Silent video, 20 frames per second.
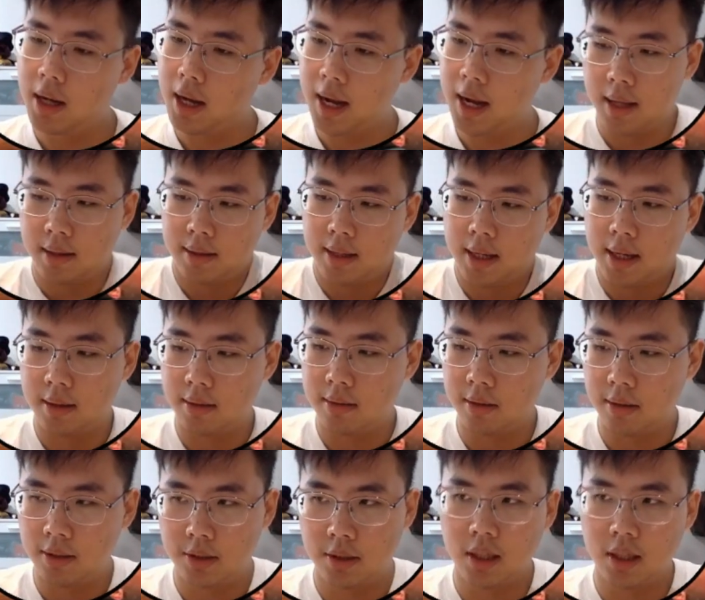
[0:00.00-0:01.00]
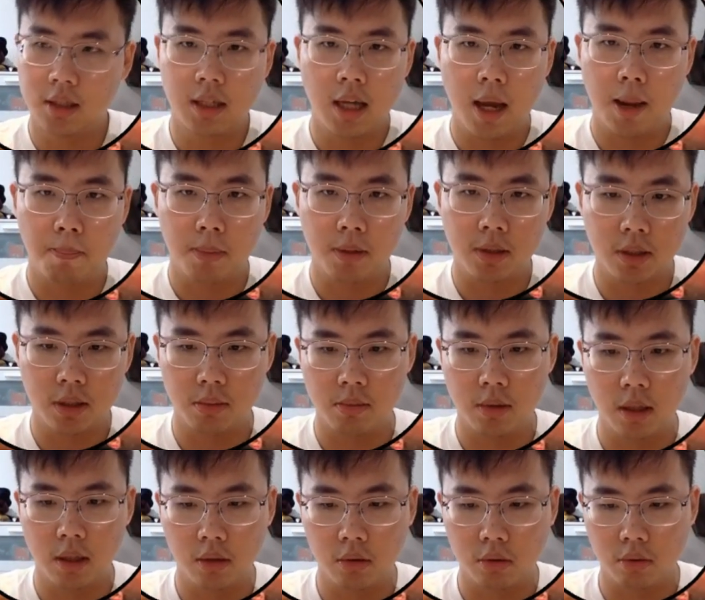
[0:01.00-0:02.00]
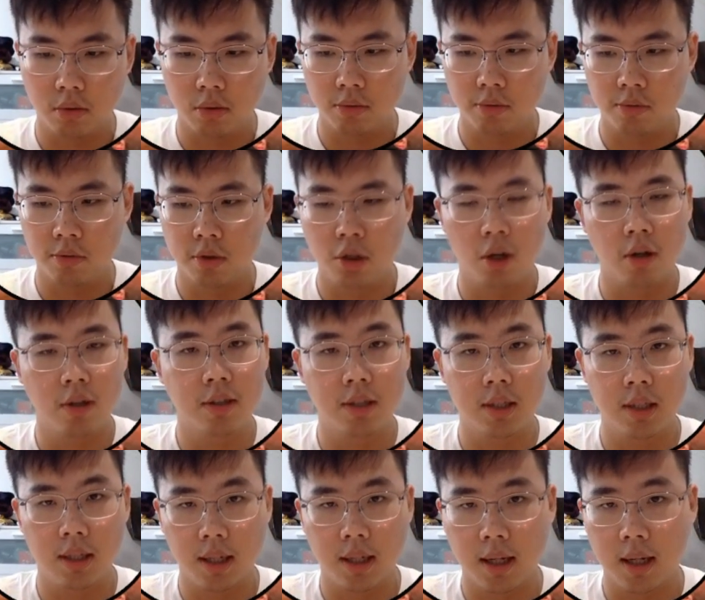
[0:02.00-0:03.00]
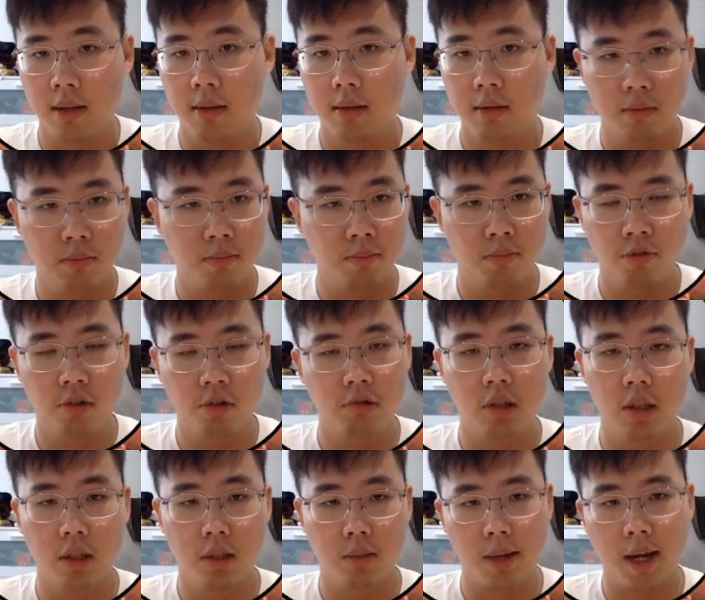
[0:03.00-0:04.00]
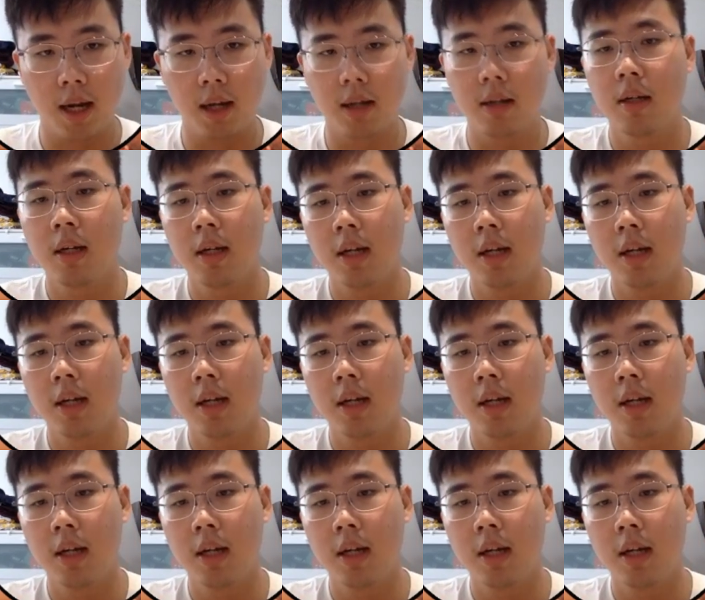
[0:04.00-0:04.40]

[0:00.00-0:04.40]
and then this just happens similar to John Cena a few years back.